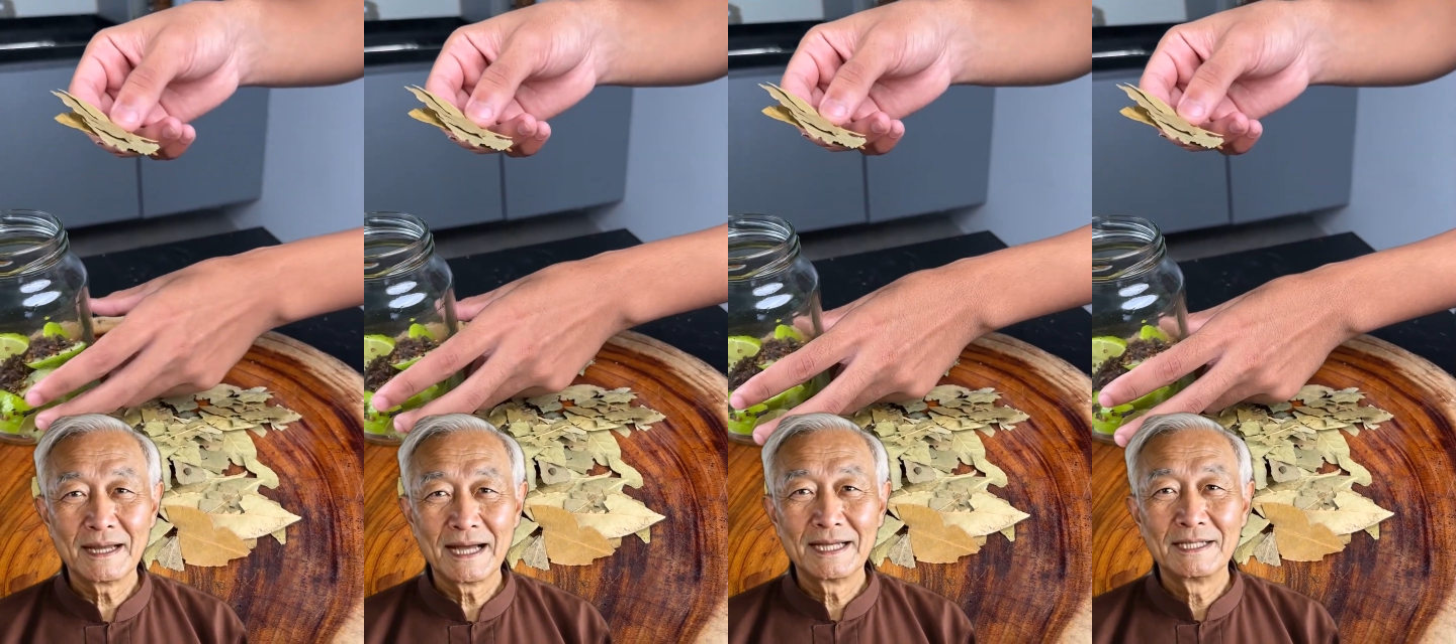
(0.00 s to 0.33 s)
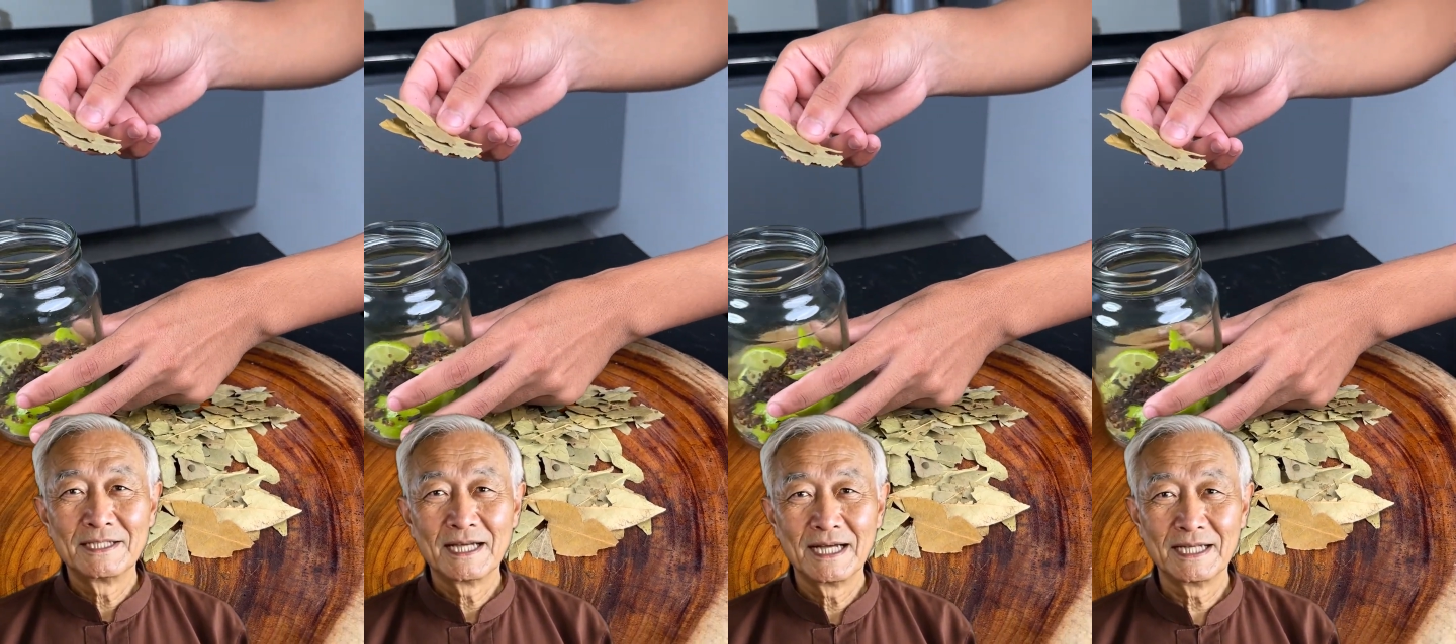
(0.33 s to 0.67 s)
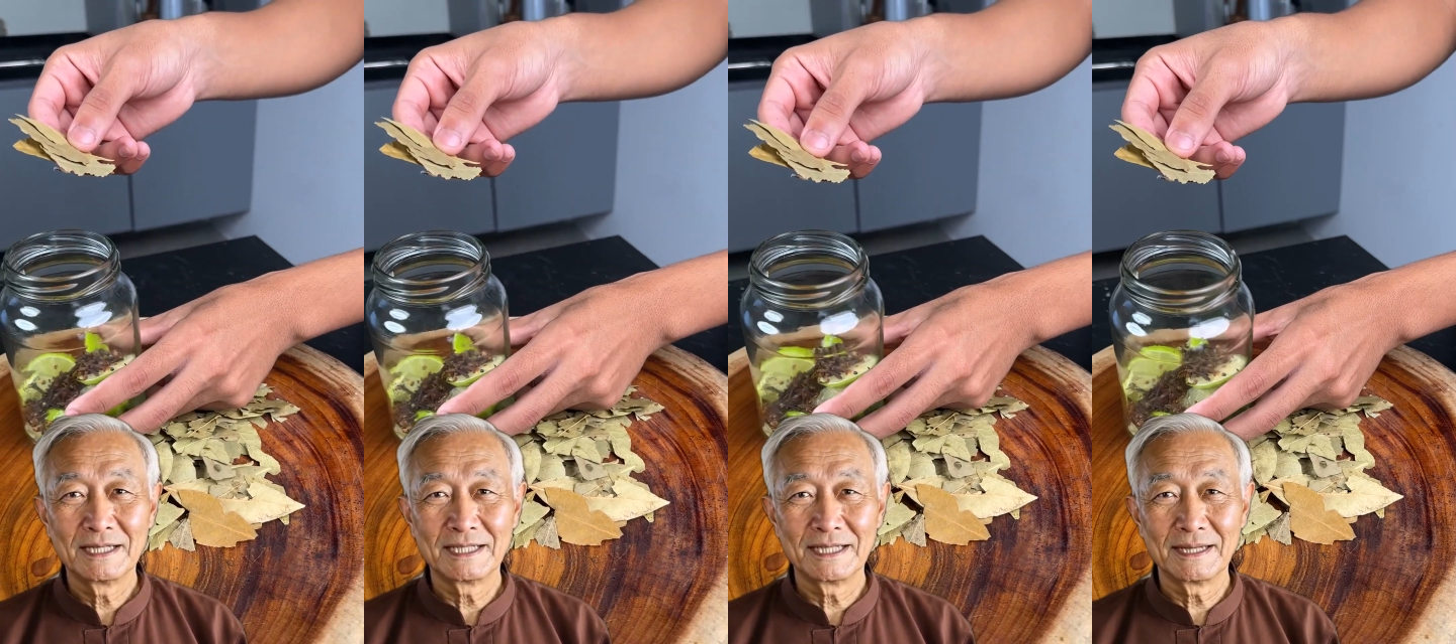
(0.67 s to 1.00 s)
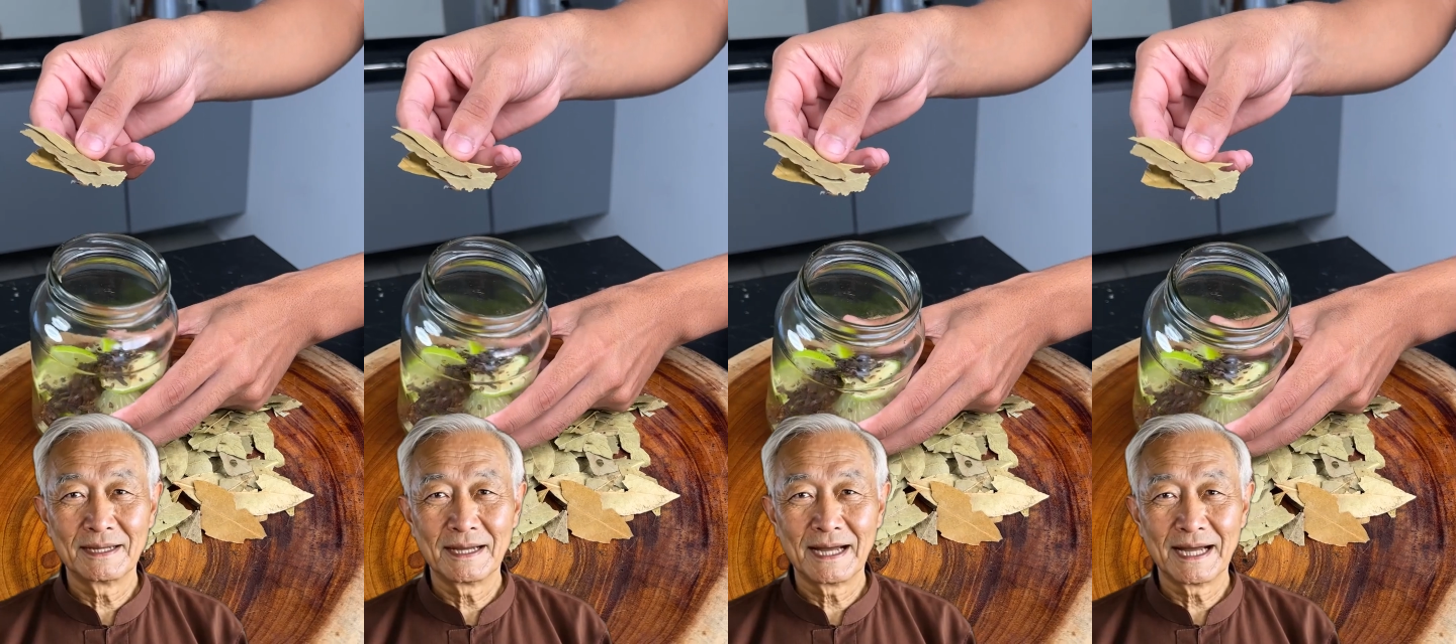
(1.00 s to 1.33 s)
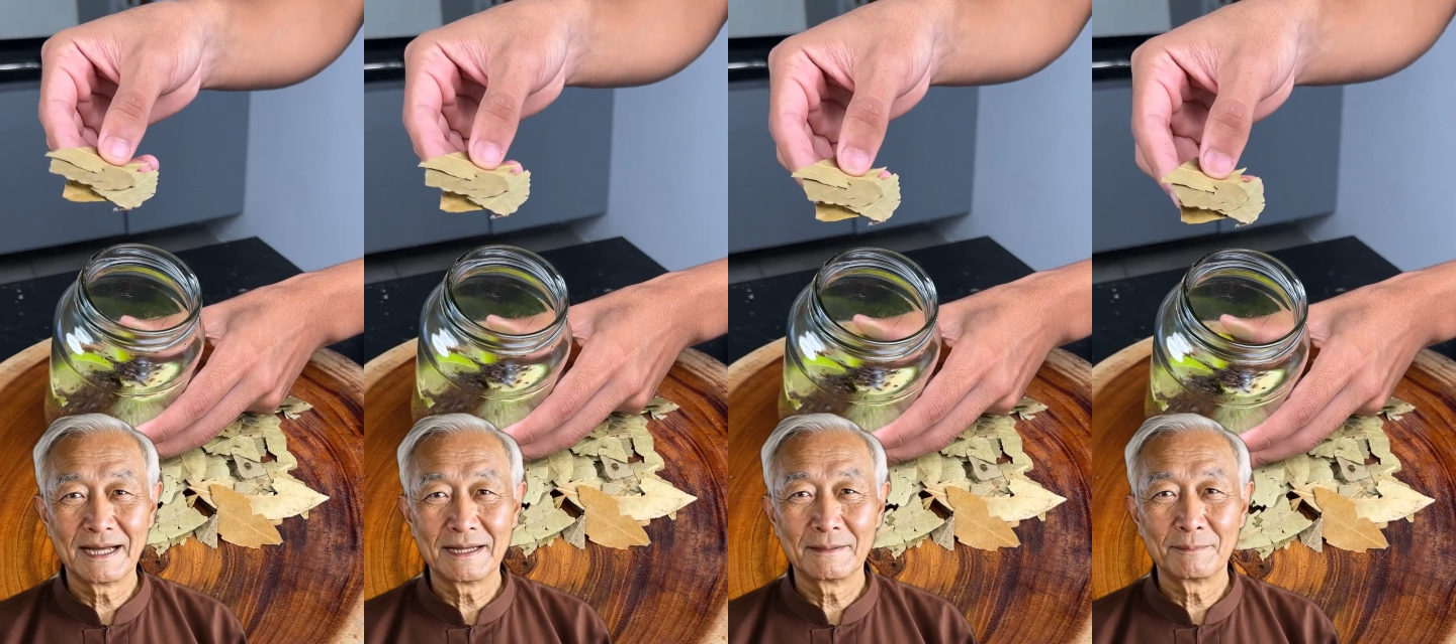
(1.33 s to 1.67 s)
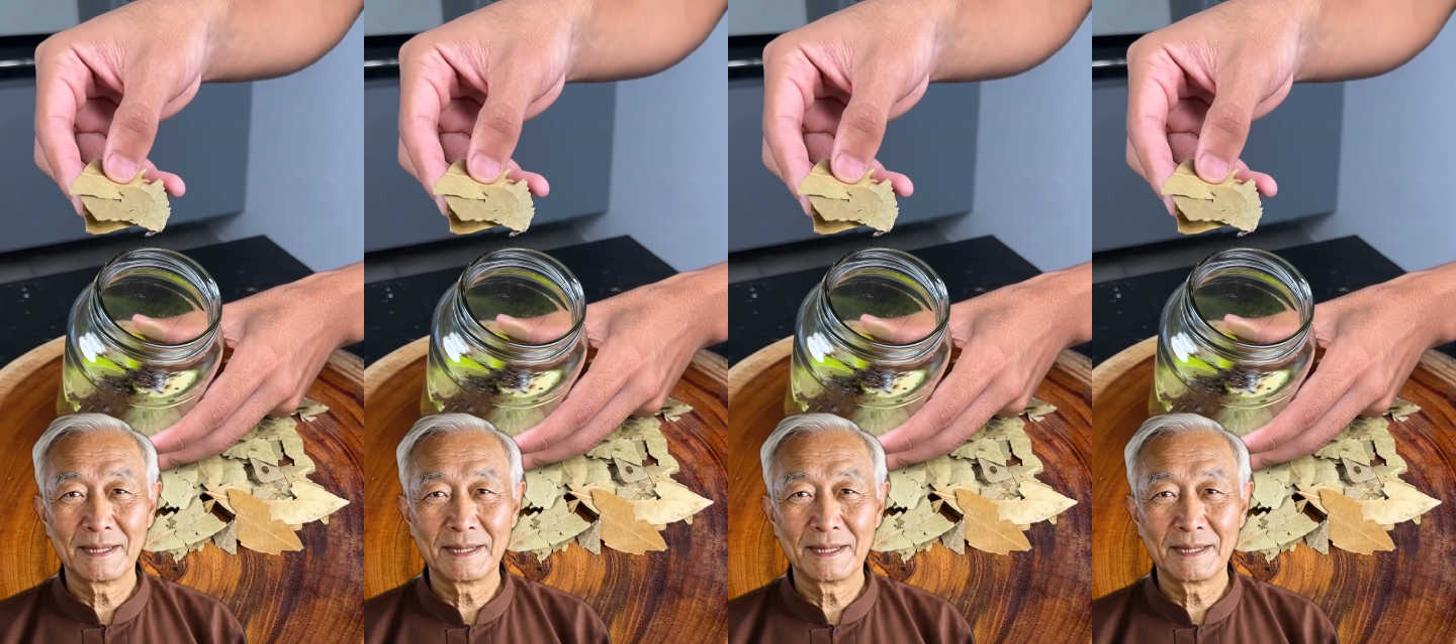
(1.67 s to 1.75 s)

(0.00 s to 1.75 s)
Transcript: anxiety, and